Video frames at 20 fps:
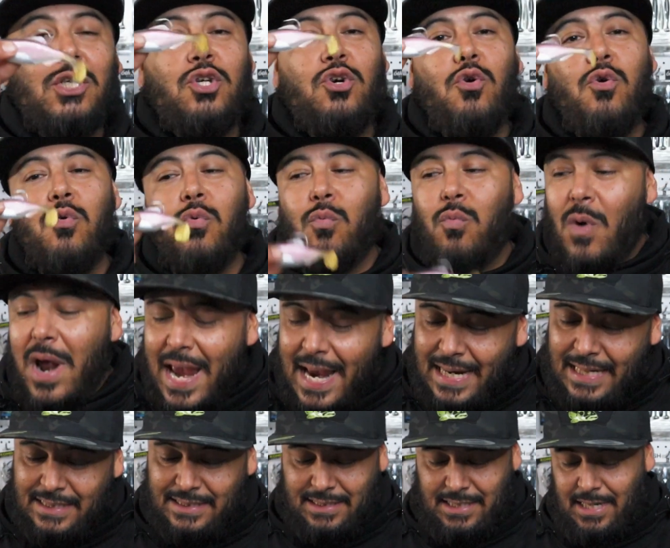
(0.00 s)

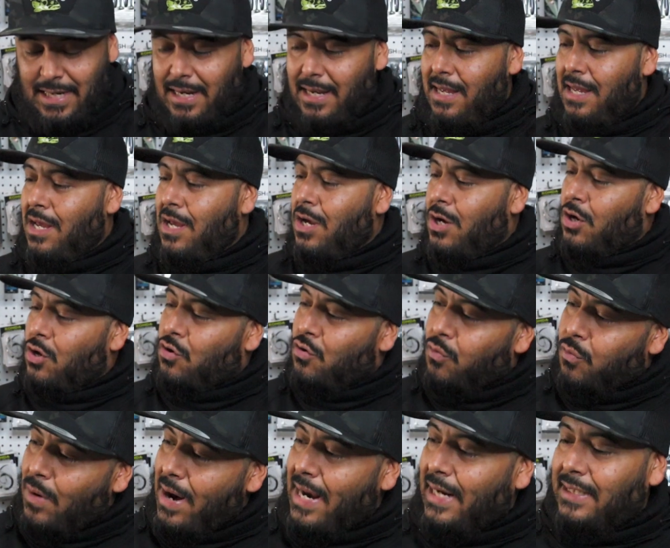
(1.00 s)
crazy.
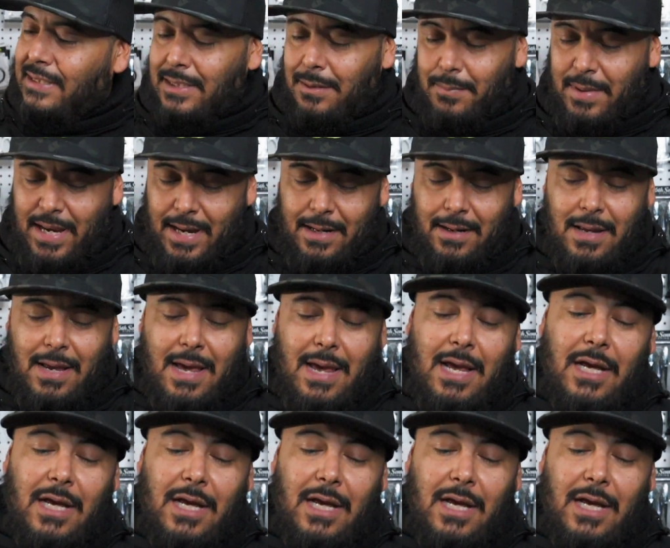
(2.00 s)
Crazy, man.